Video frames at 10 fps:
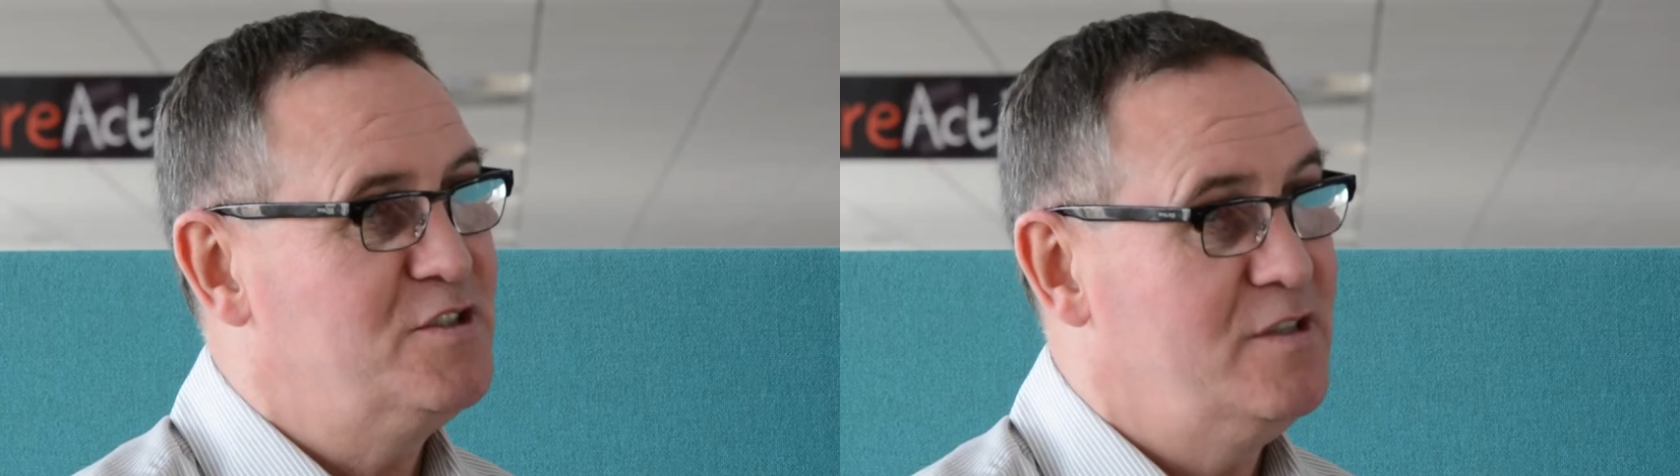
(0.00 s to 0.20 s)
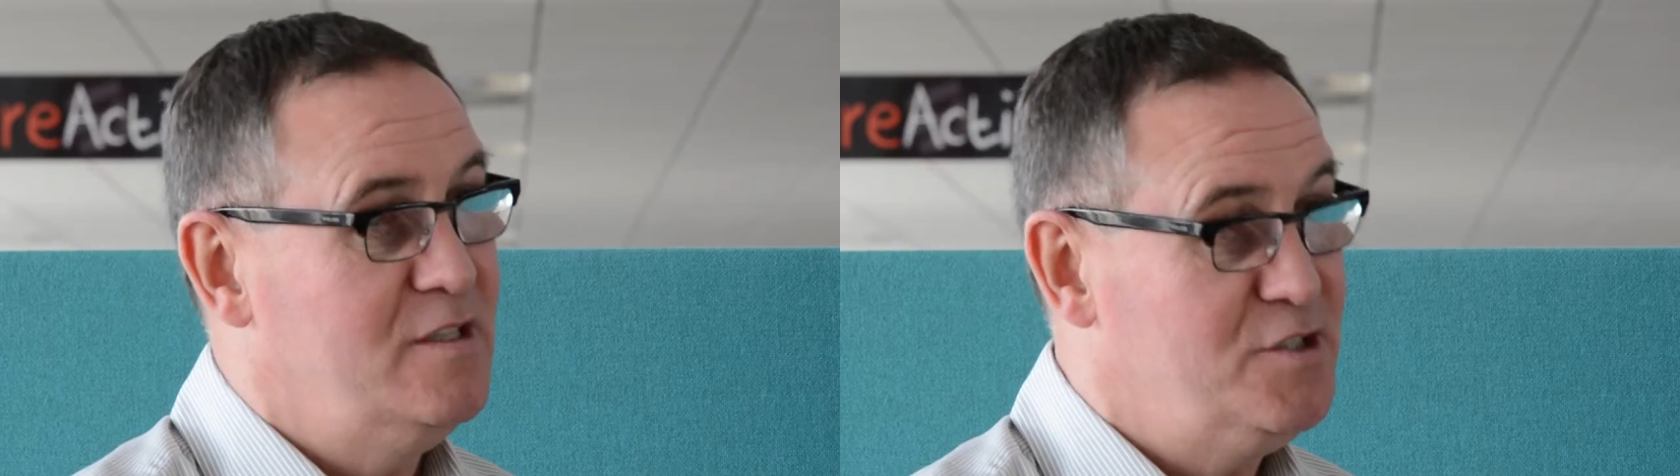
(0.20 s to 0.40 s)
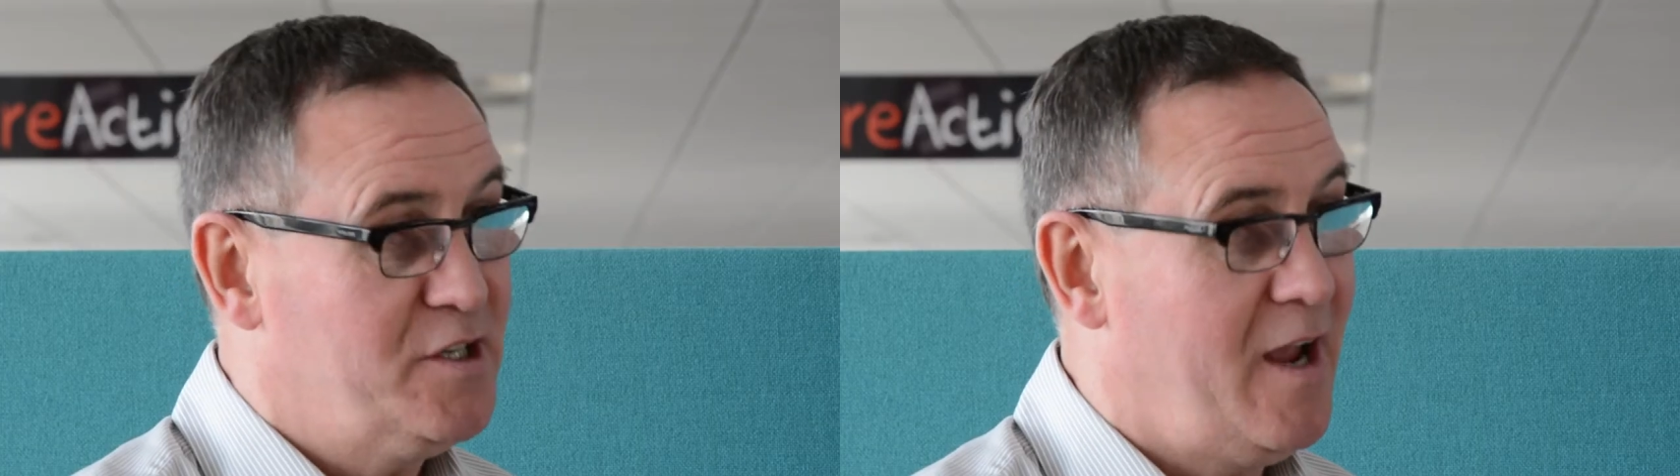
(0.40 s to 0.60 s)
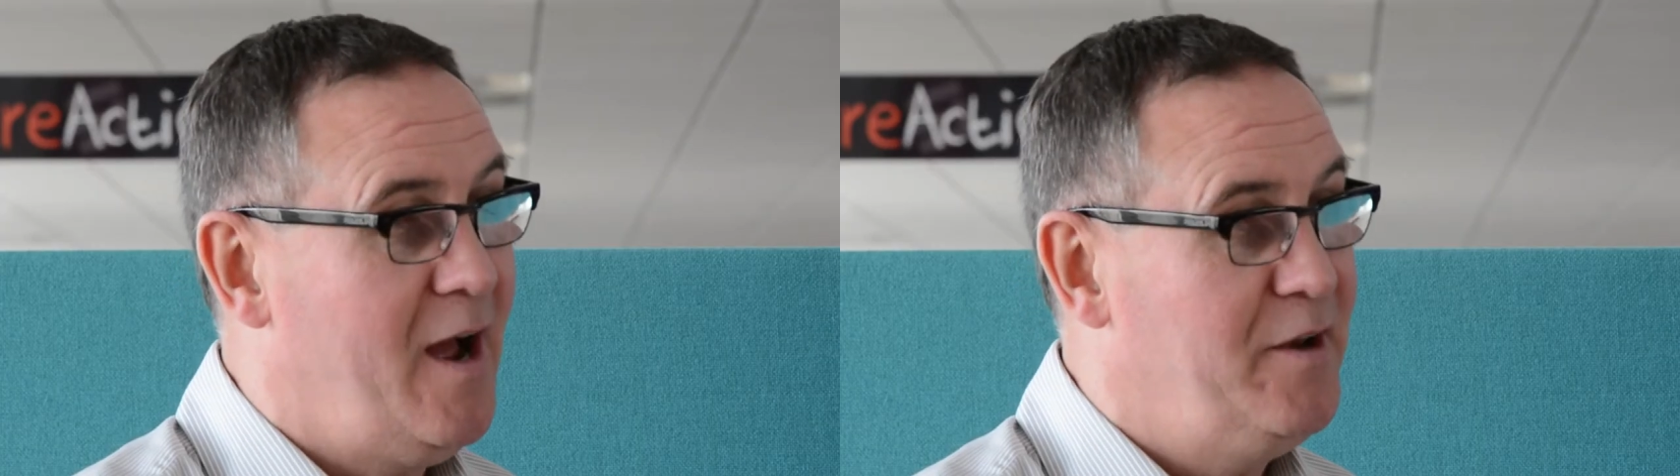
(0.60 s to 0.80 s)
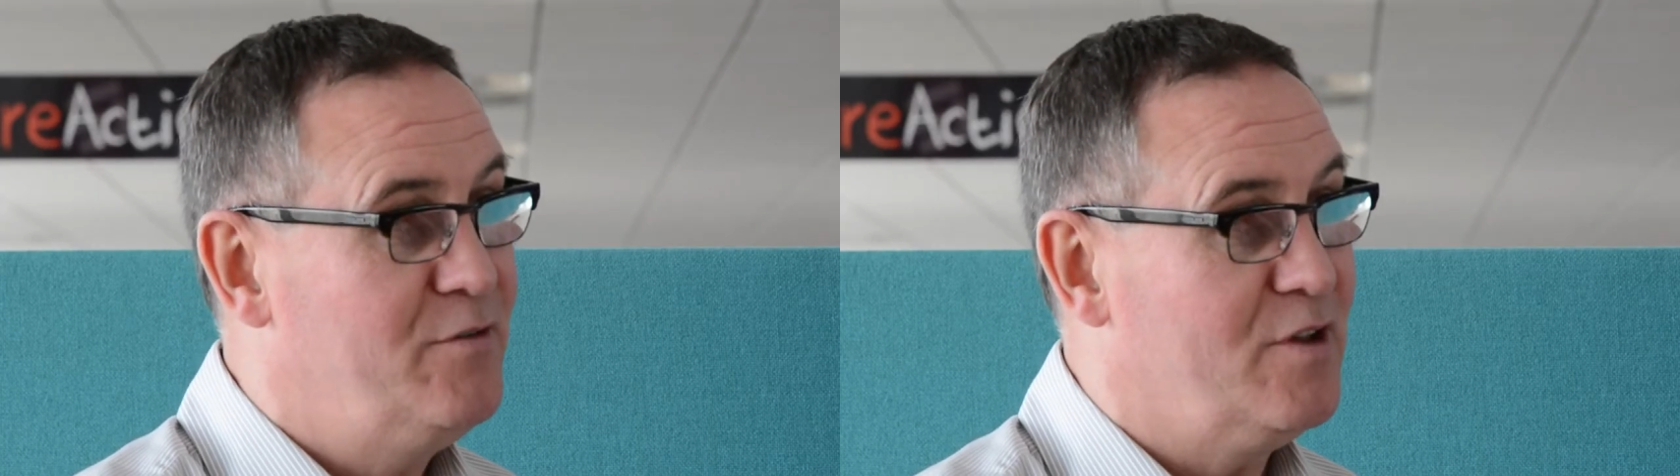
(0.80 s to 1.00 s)
as you
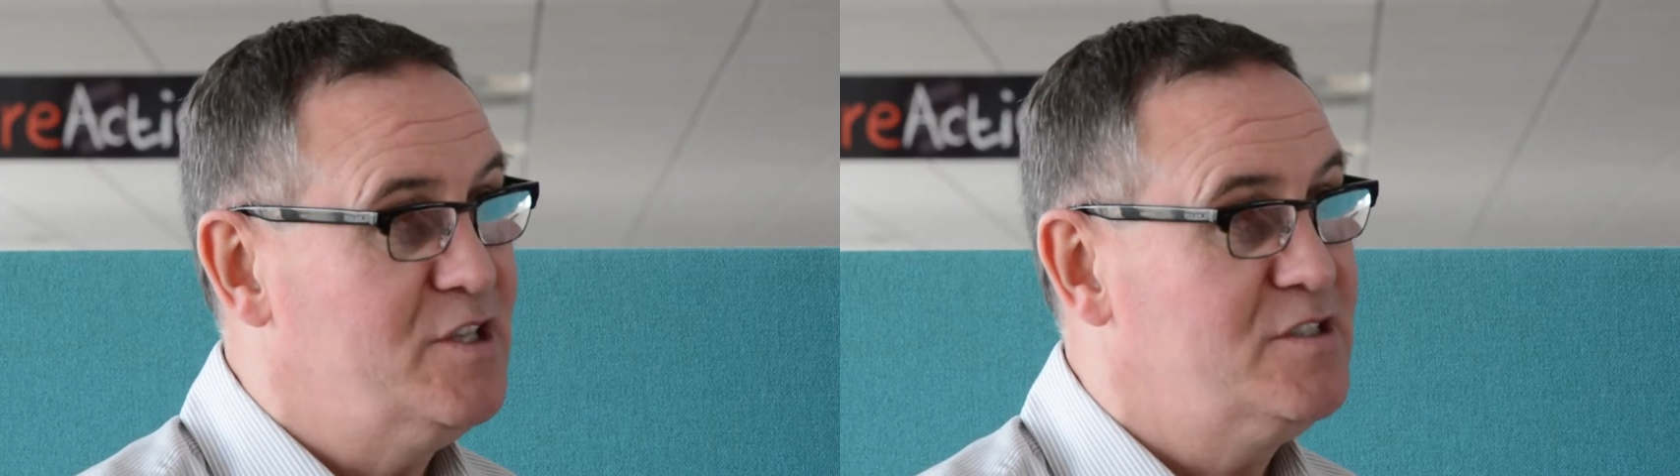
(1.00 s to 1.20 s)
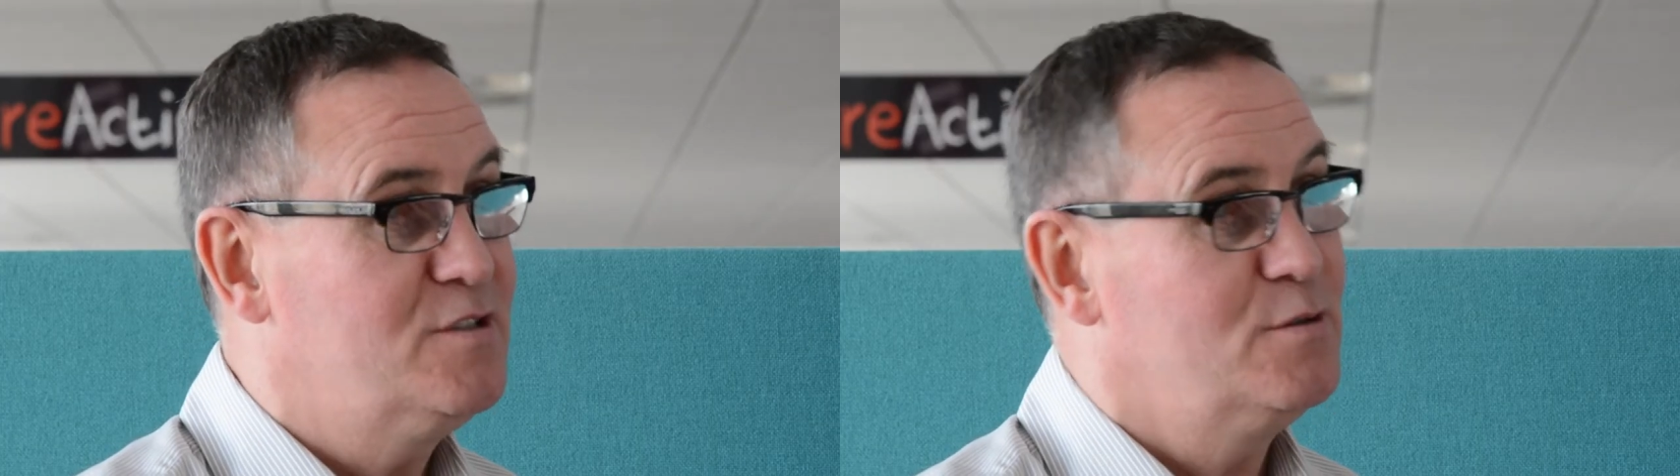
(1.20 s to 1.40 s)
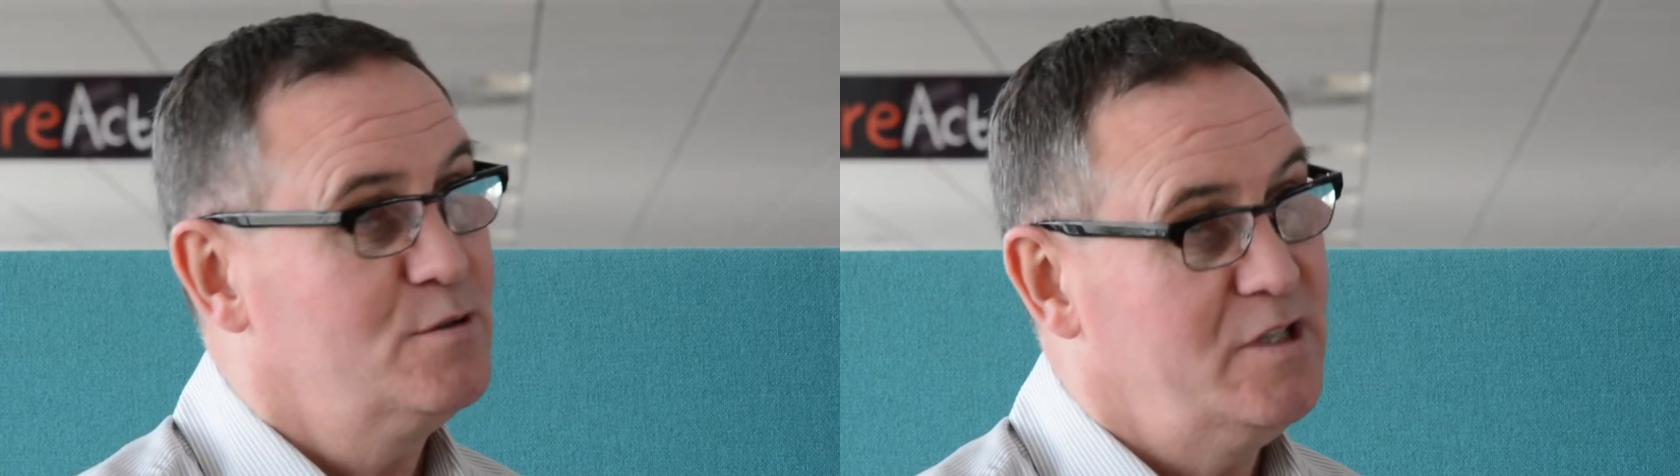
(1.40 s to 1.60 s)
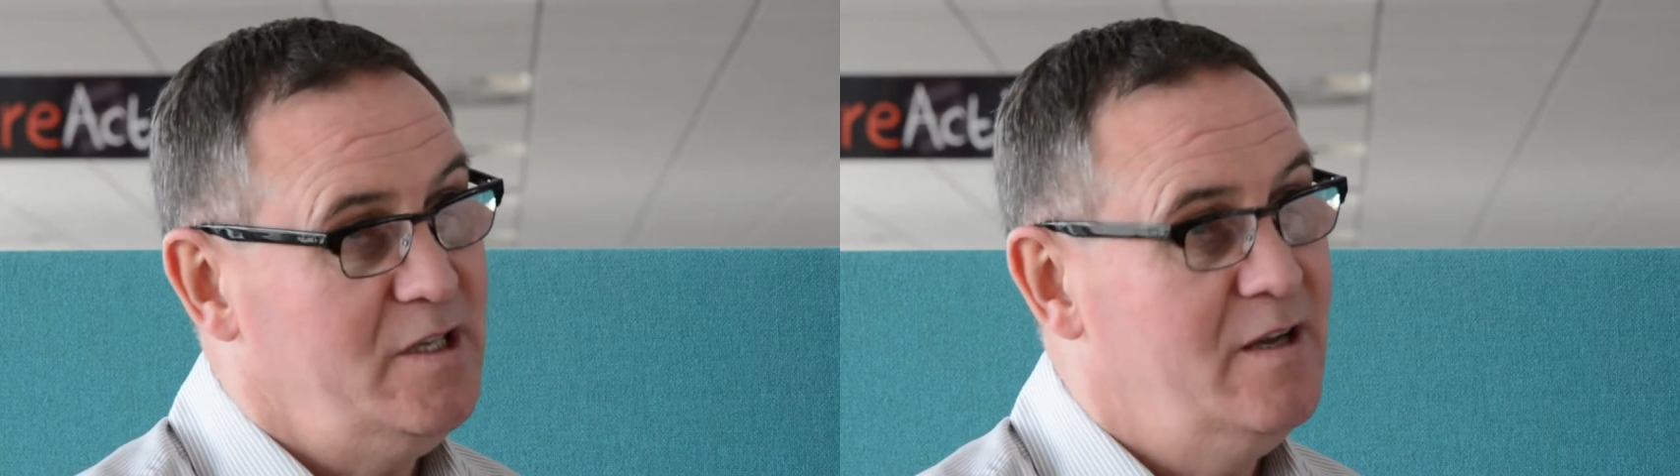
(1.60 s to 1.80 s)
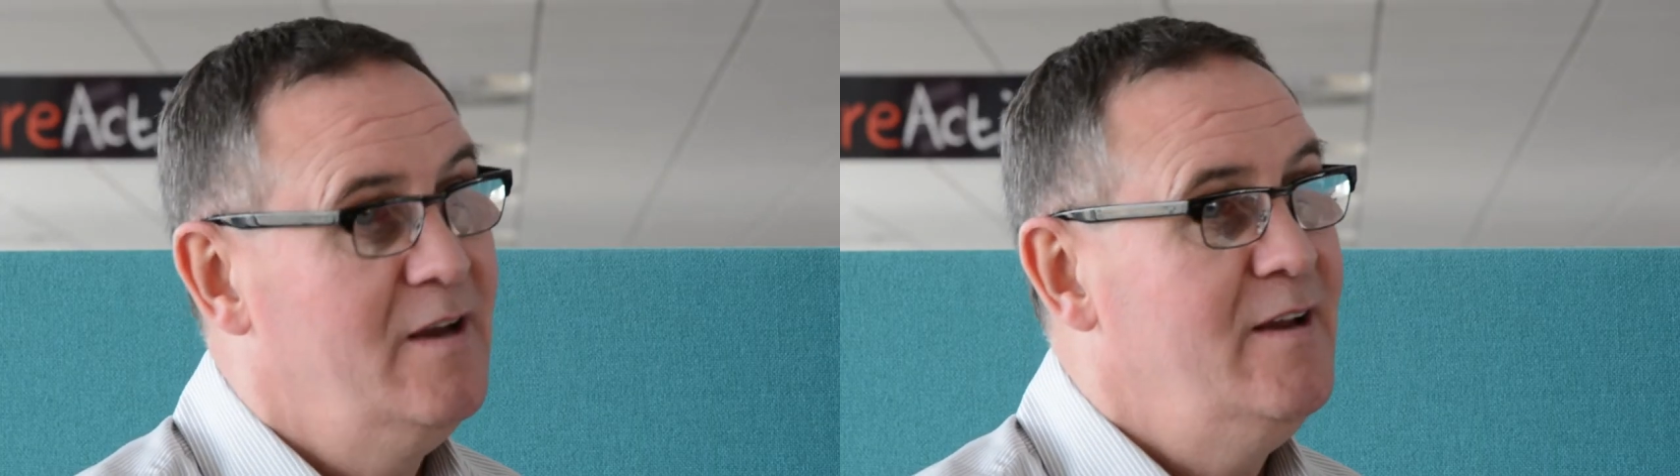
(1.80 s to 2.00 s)
can in relation to the,